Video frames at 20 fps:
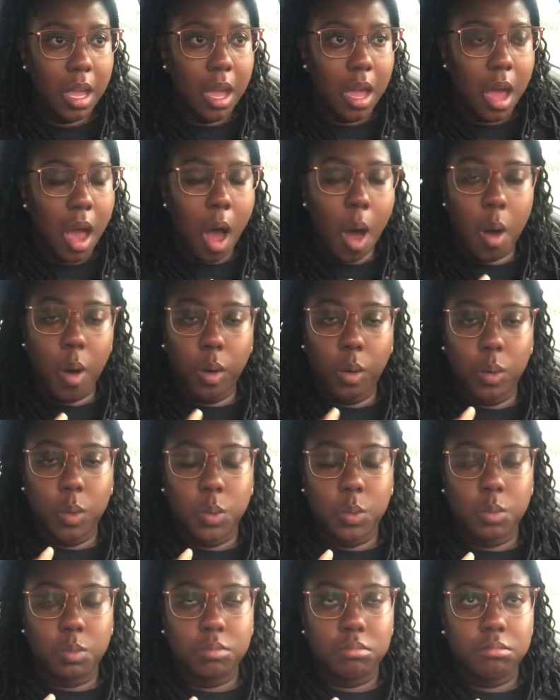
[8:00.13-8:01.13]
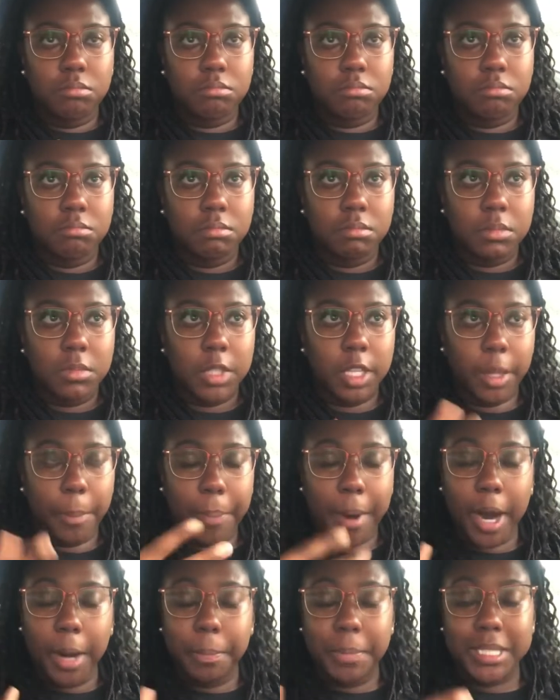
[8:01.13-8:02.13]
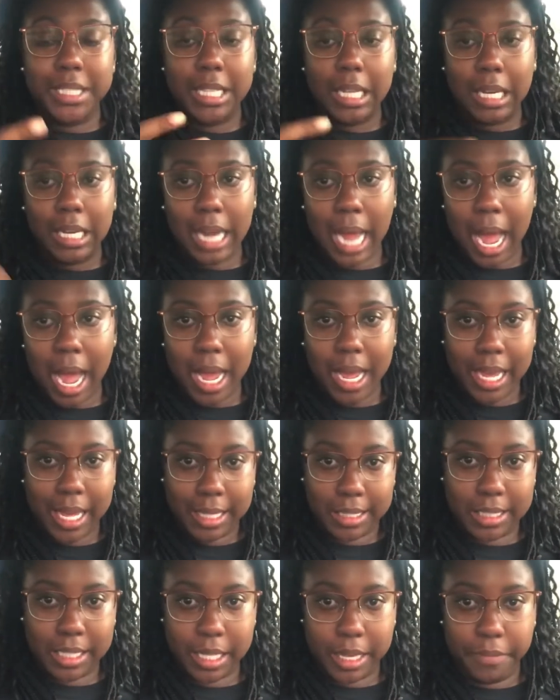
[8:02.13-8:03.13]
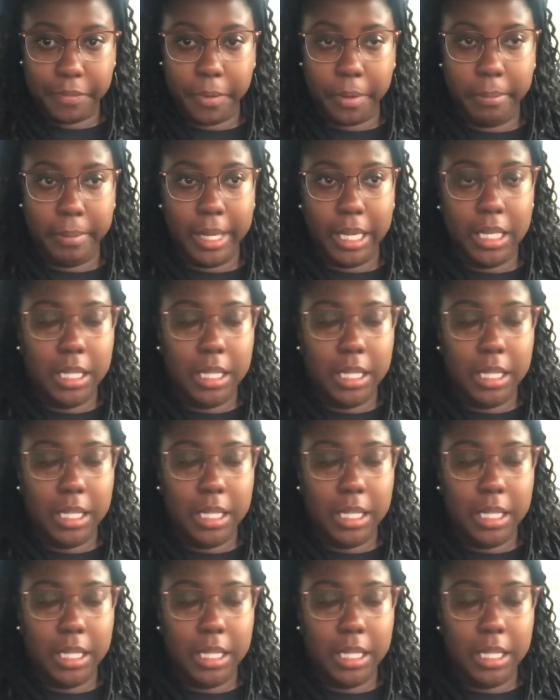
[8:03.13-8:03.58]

on the purpose that God had set for me.